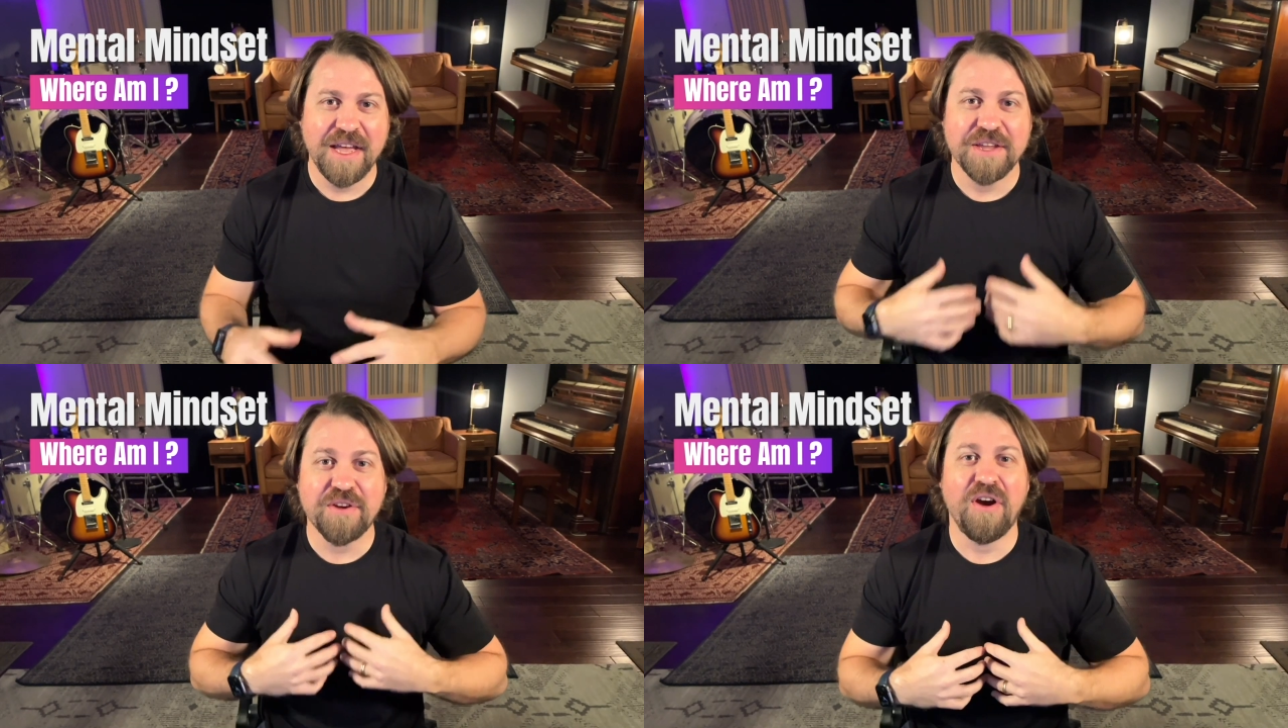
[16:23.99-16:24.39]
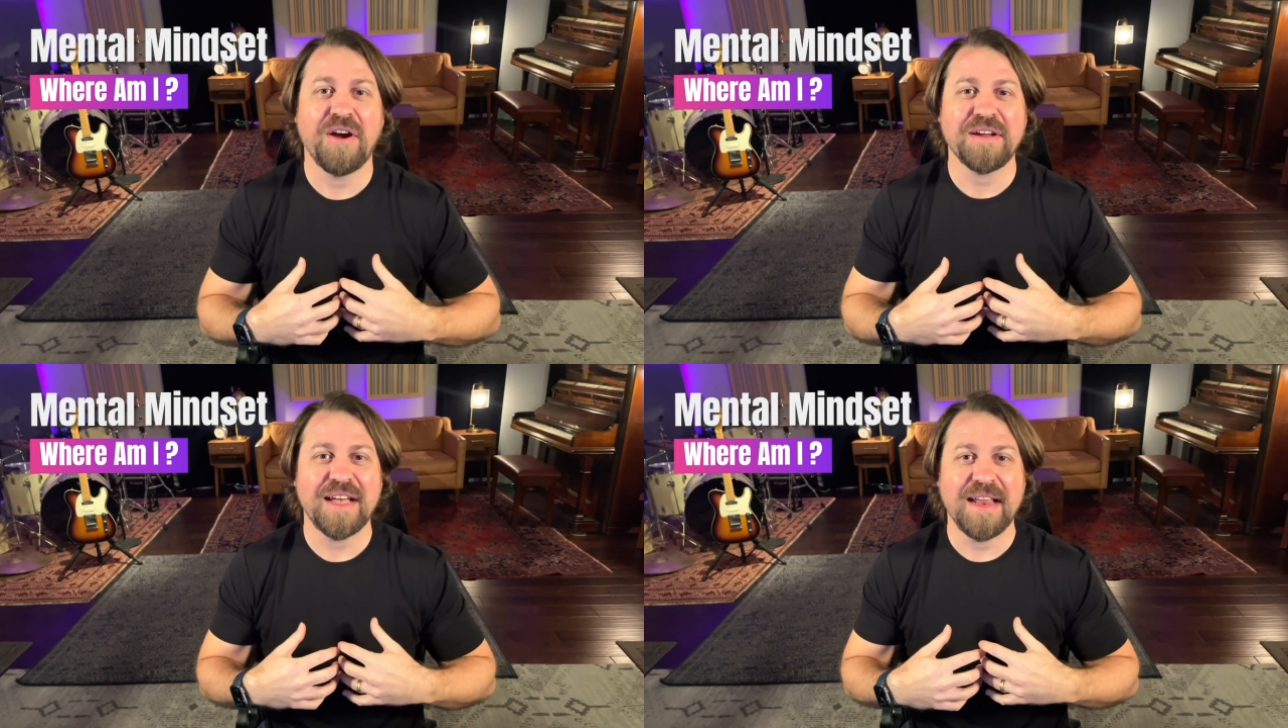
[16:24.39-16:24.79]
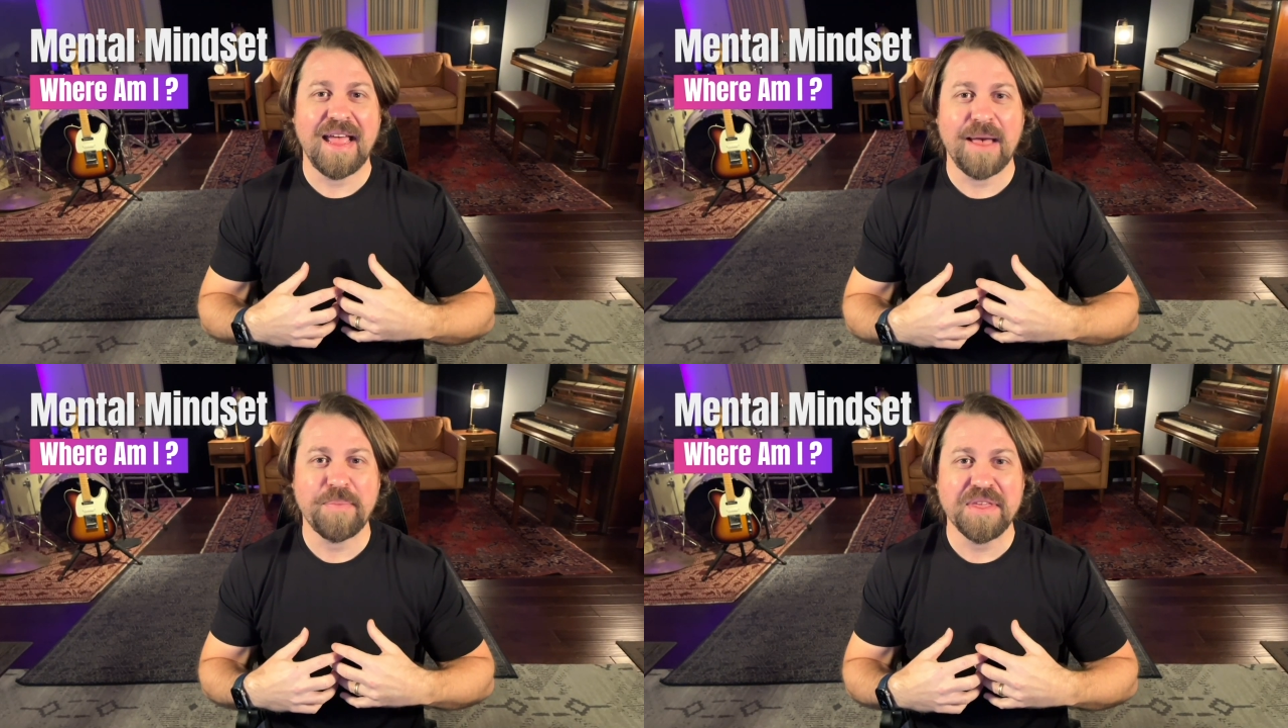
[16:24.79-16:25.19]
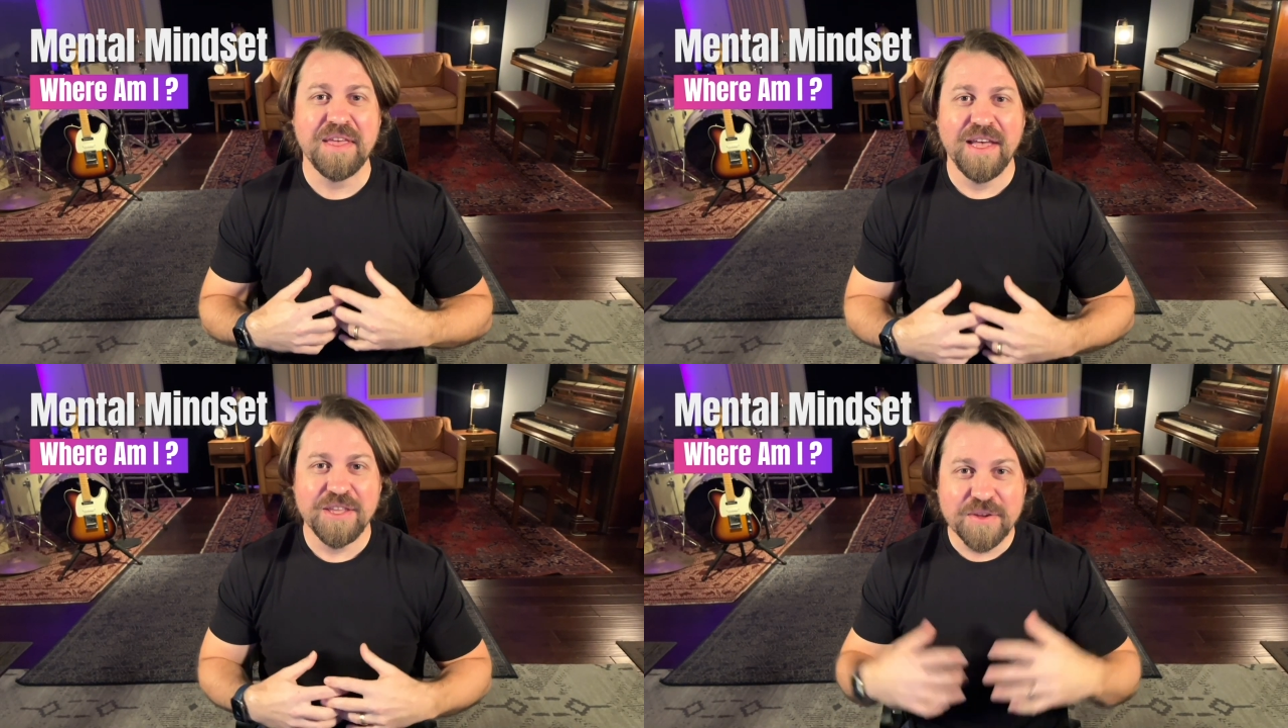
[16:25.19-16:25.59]
Your heart got happy.
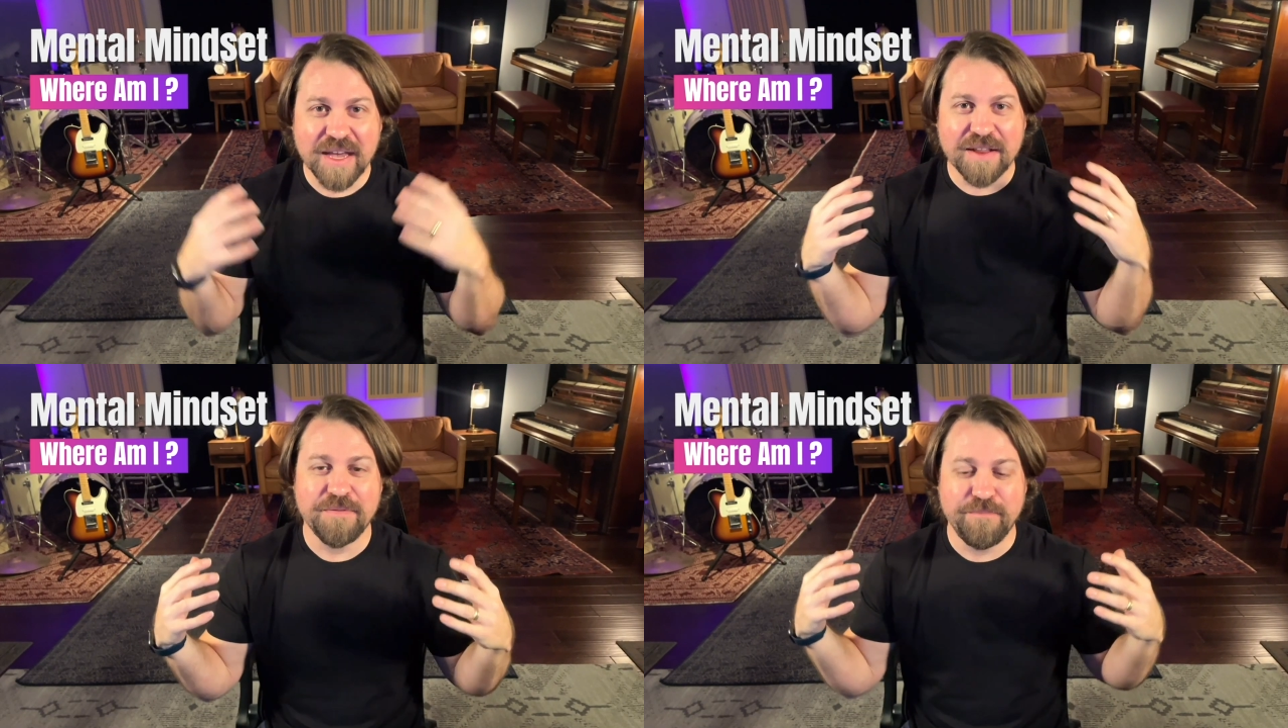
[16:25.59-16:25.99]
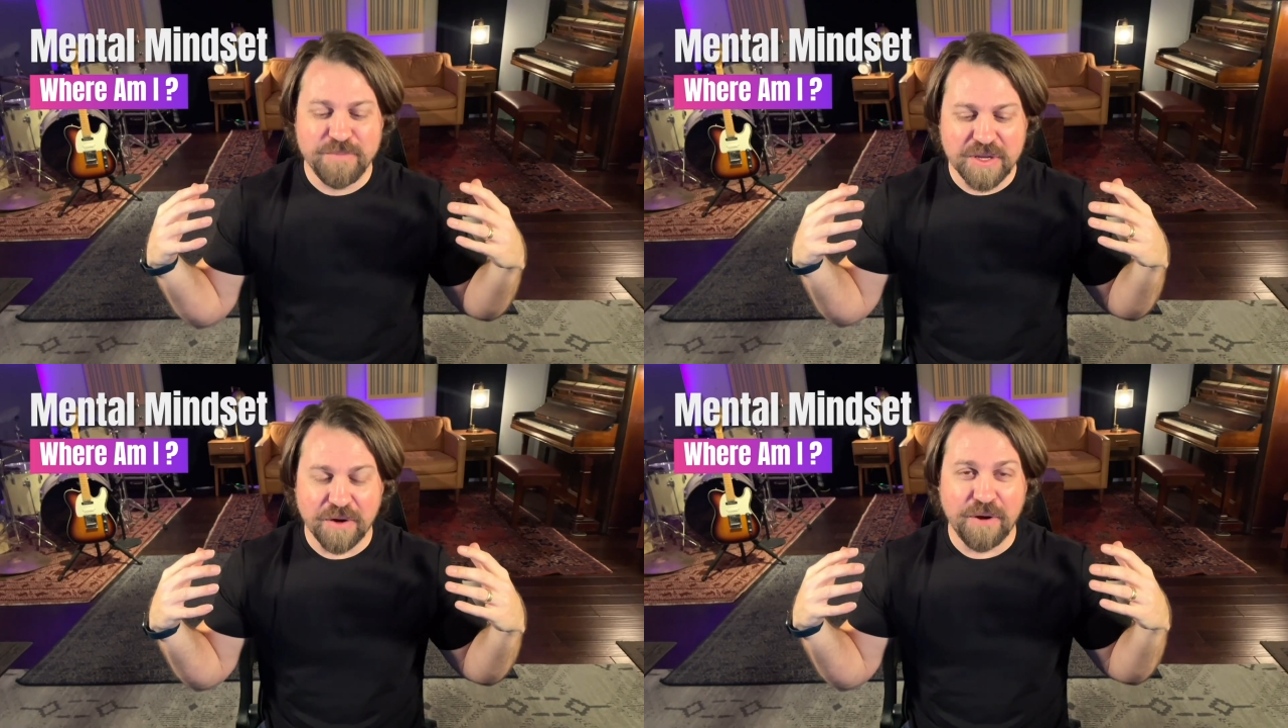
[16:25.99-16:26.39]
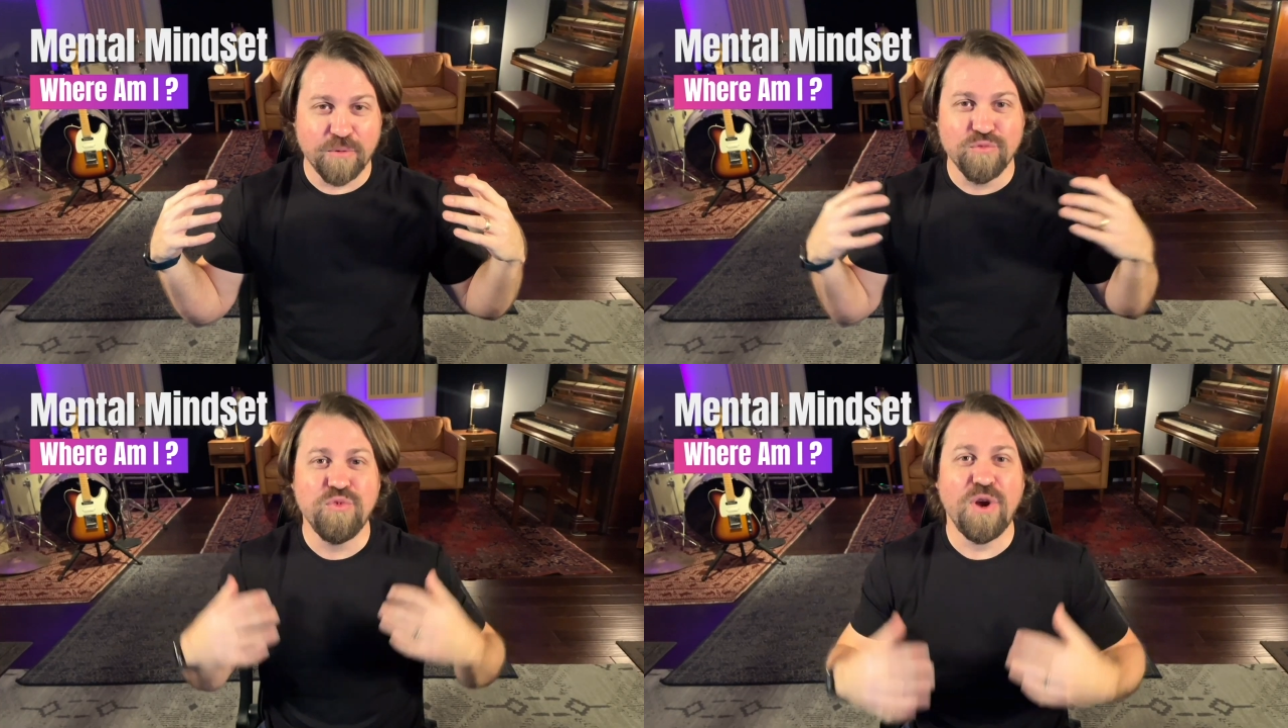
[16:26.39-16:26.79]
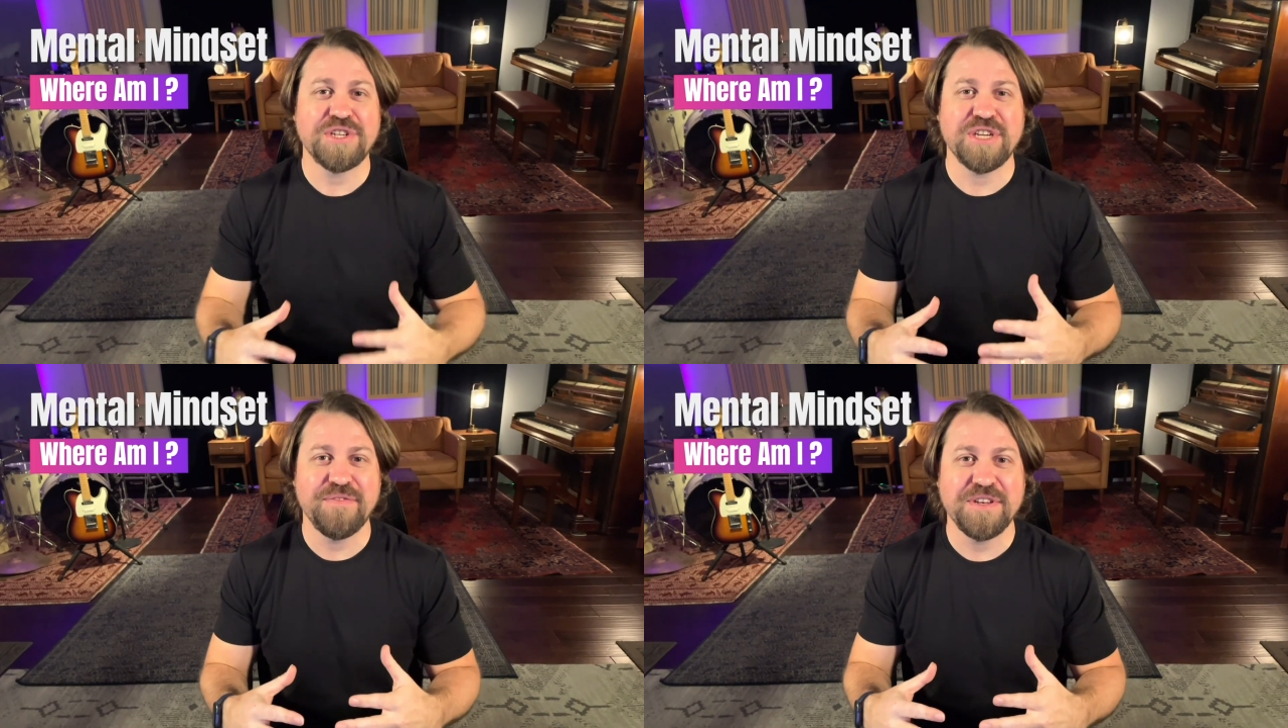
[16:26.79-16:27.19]
You got a
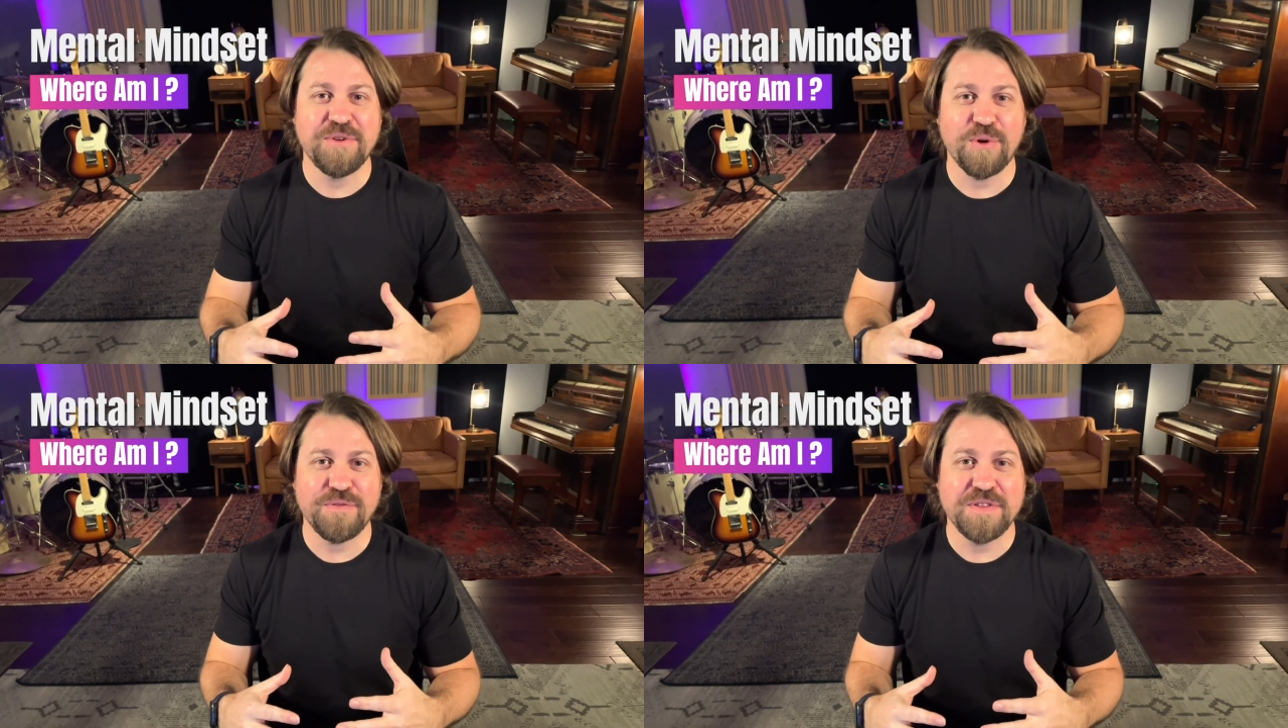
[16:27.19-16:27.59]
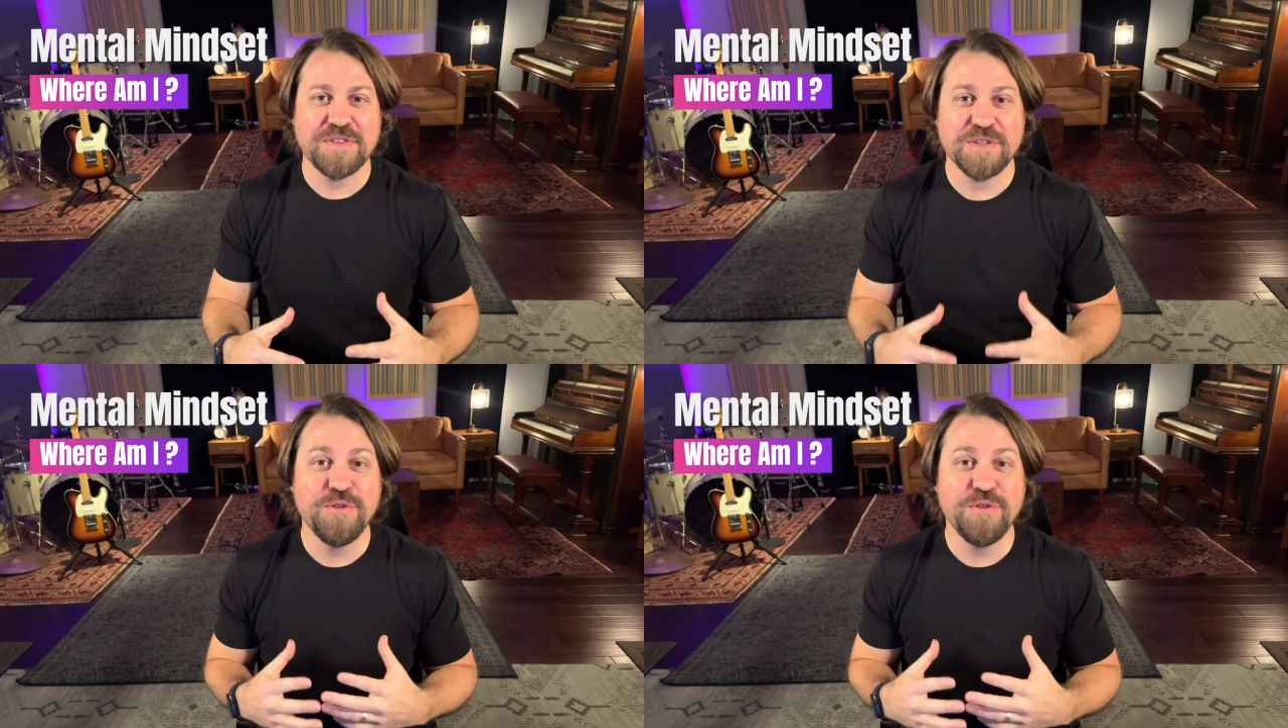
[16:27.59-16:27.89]
rush of endorphins.